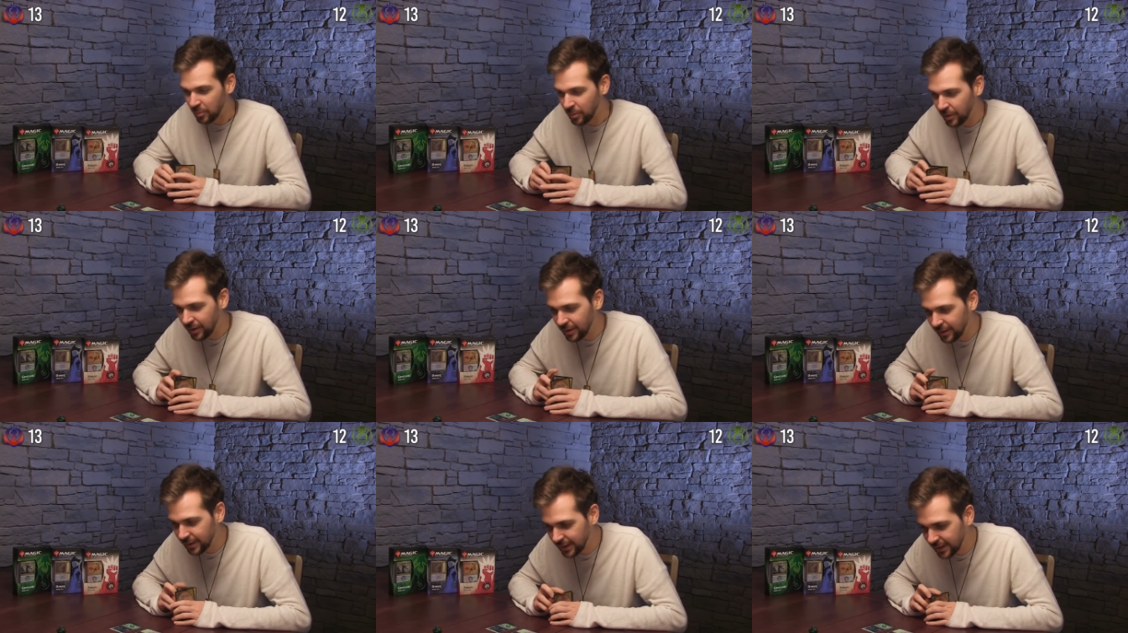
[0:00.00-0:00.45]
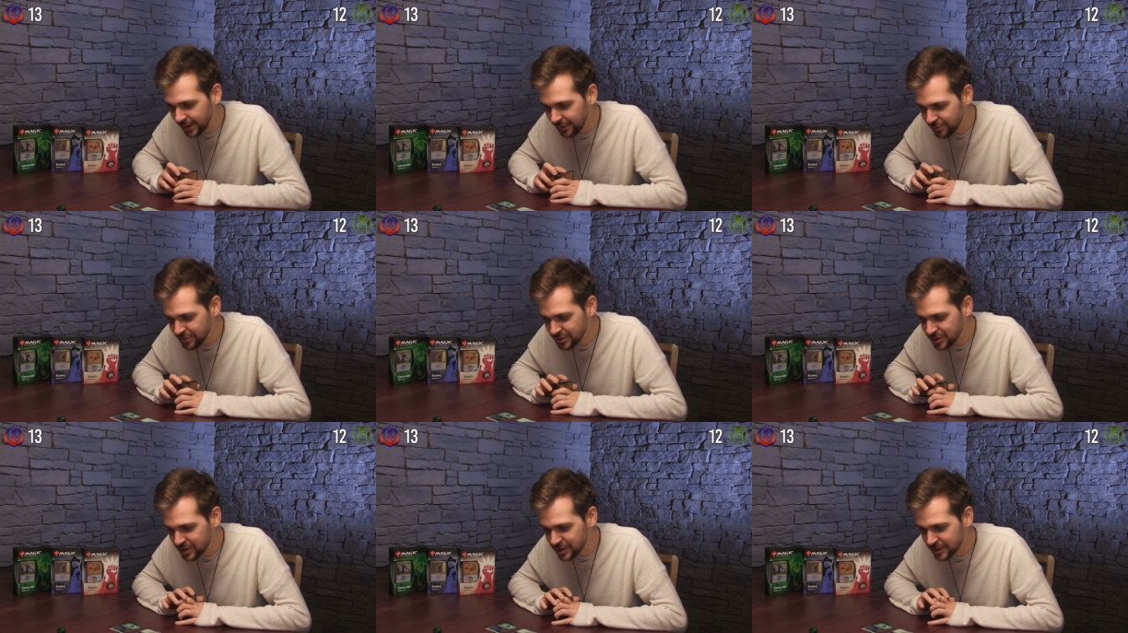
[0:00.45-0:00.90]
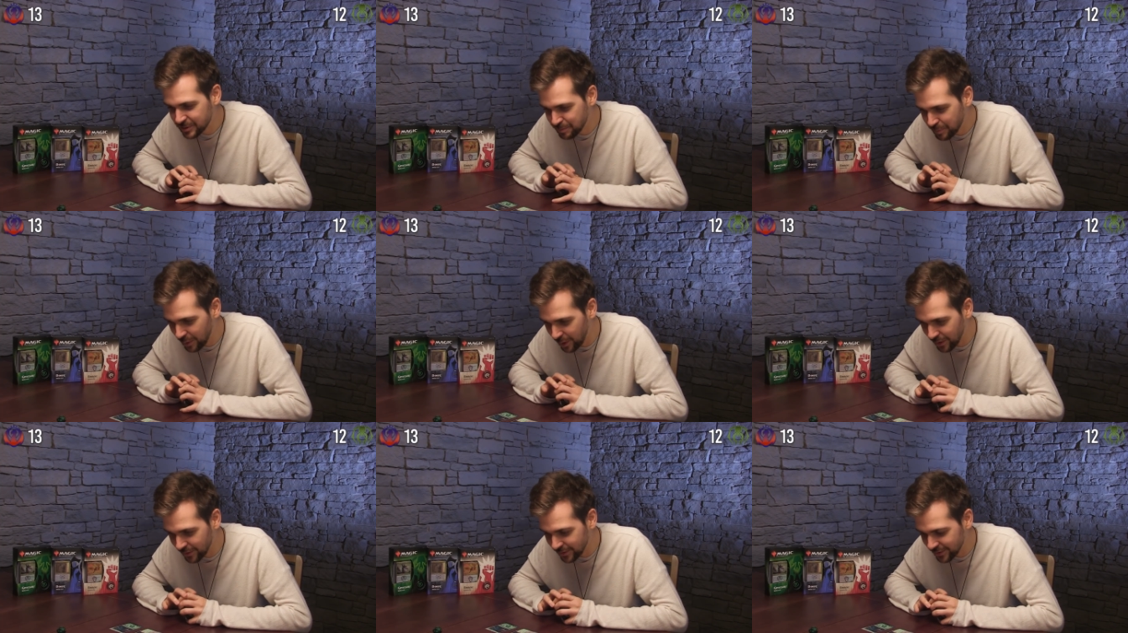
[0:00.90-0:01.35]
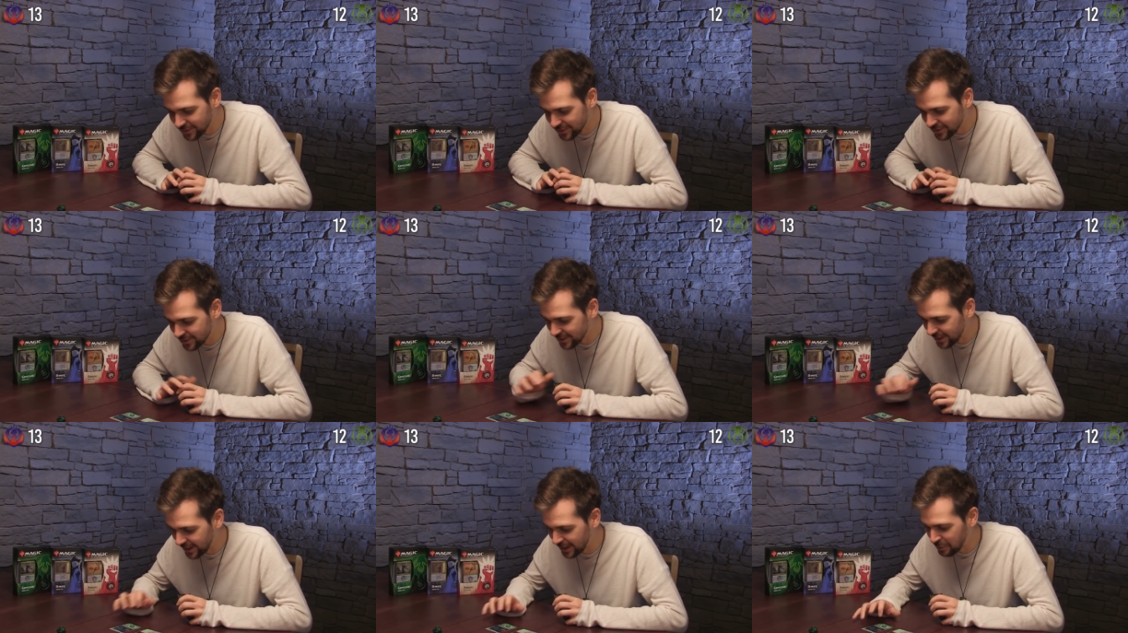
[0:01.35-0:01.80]
Well, in
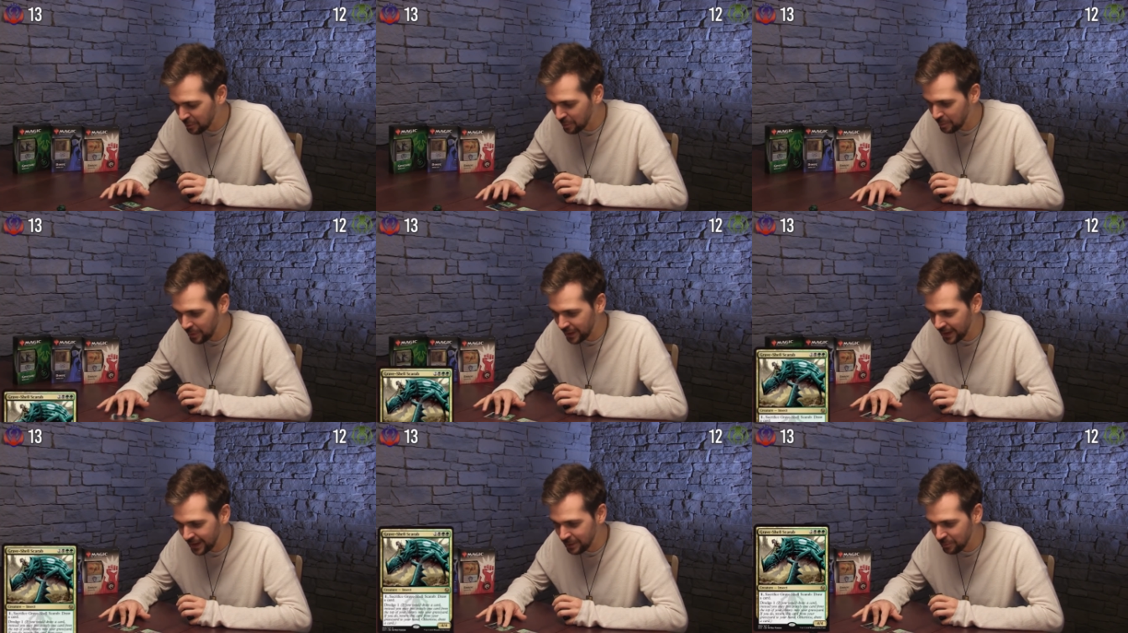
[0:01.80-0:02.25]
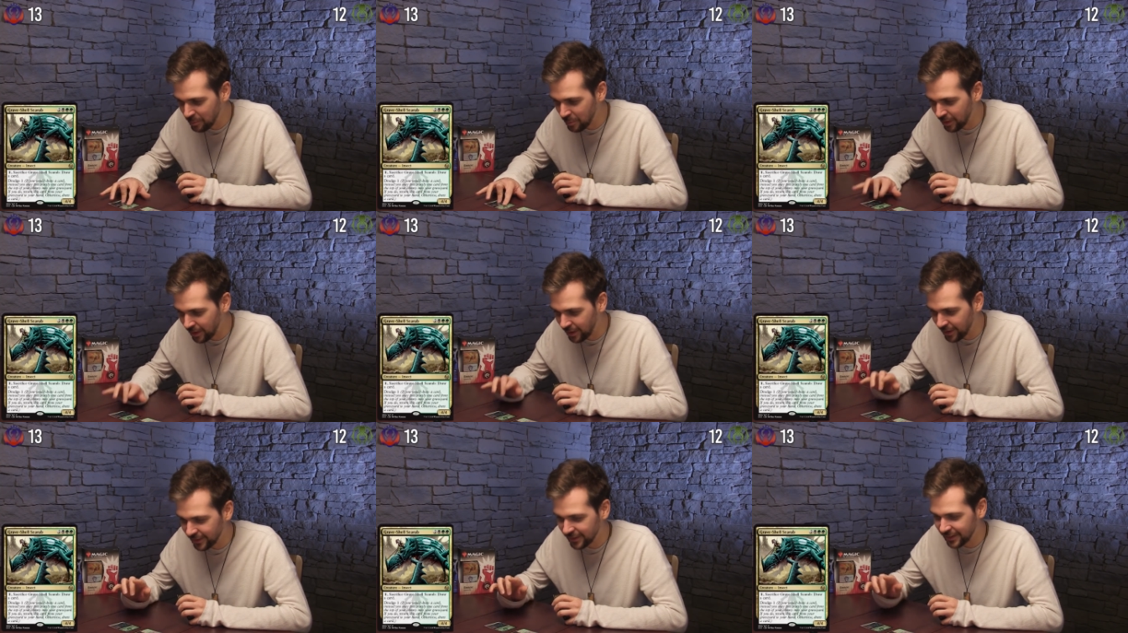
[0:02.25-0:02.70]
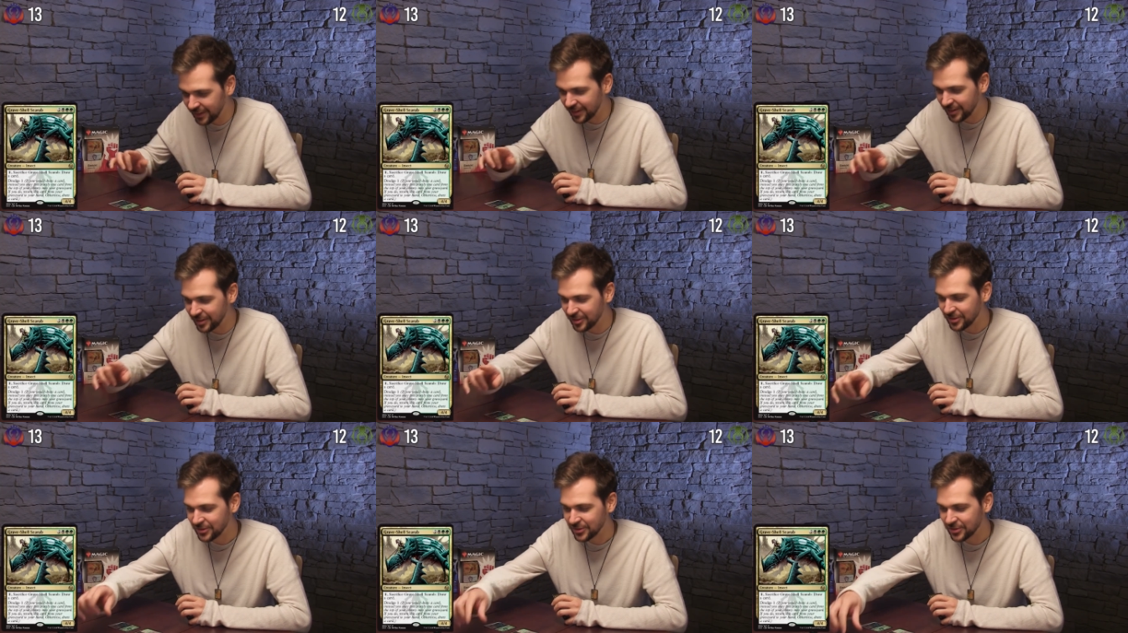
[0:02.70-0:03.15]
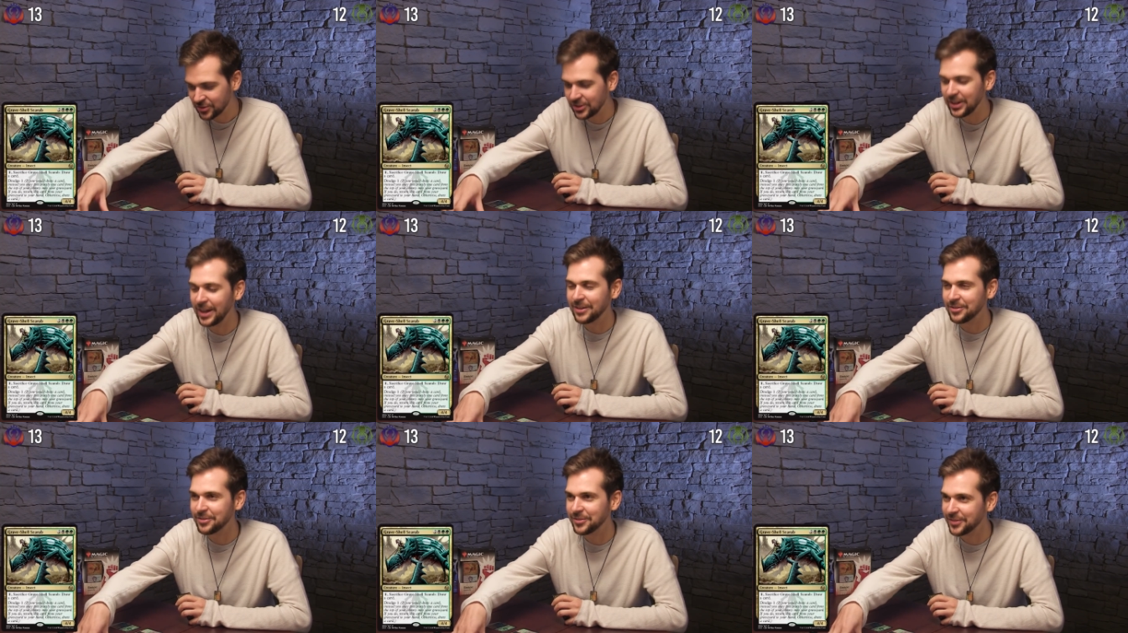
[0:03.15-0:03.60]
response, I will pay one,
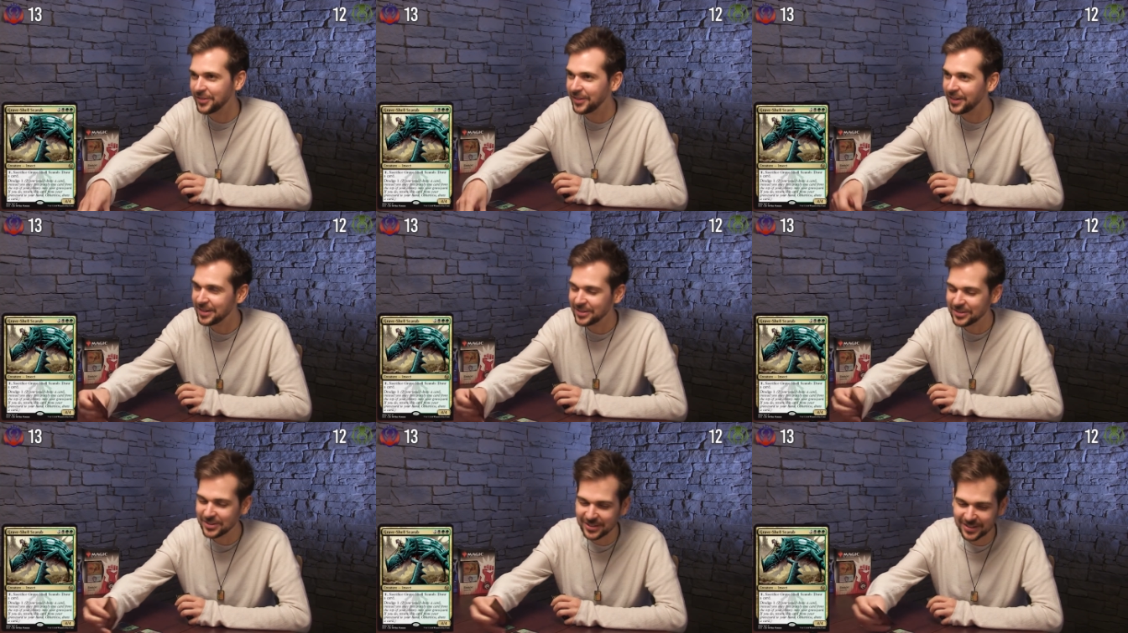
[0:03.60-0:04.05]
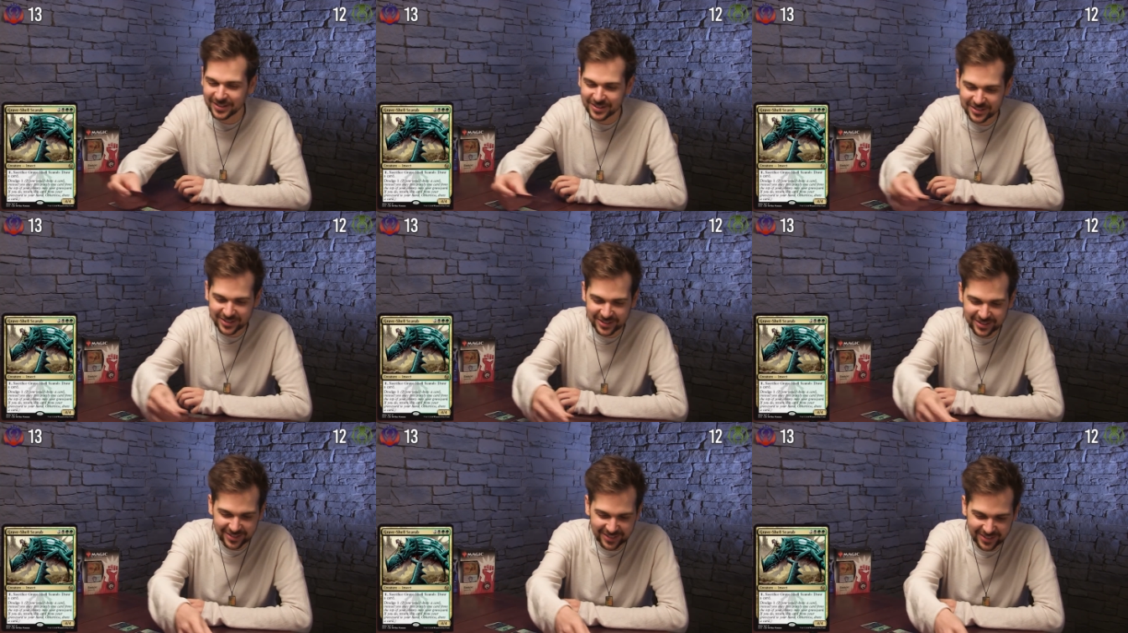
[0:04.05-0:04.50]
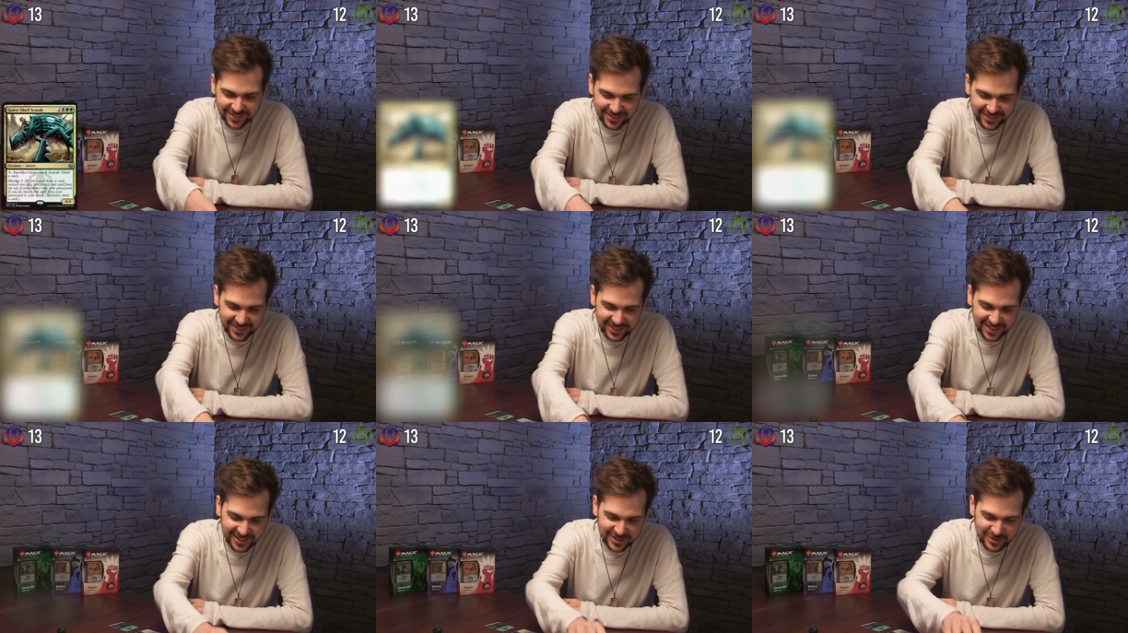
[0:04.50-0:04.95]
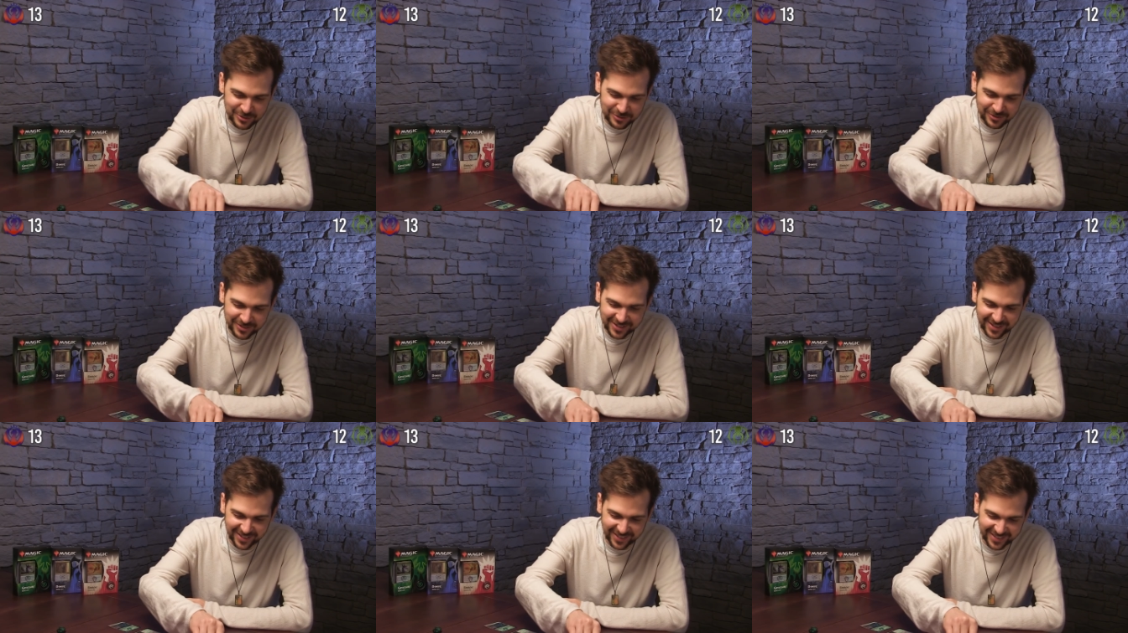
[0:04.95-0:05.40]
sacrifice it, and
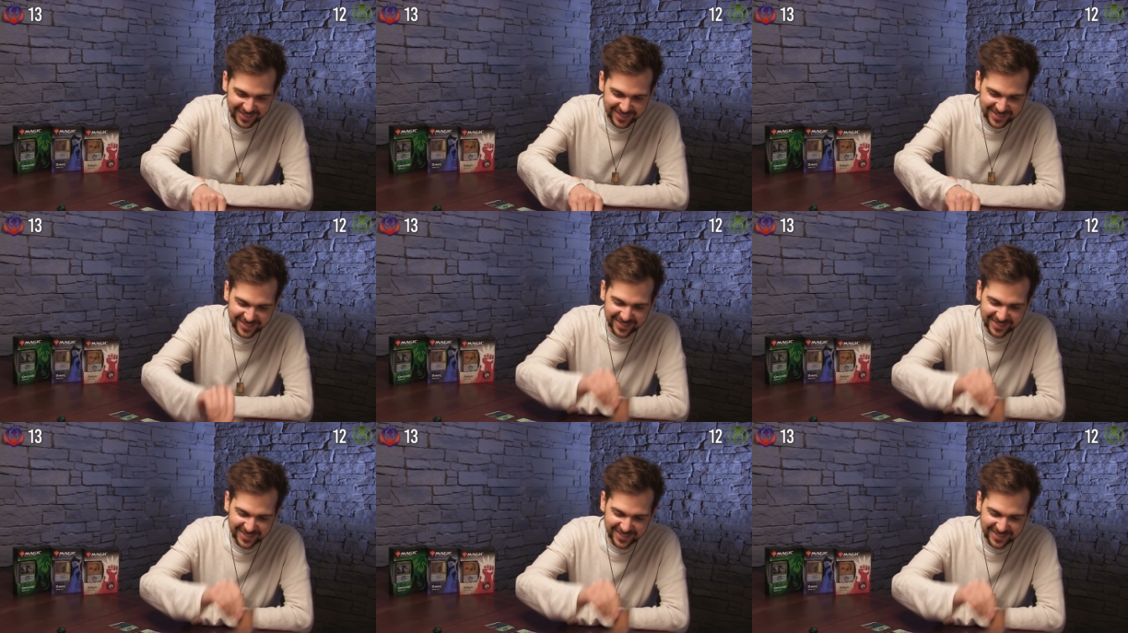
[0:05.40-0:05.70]
draw a card.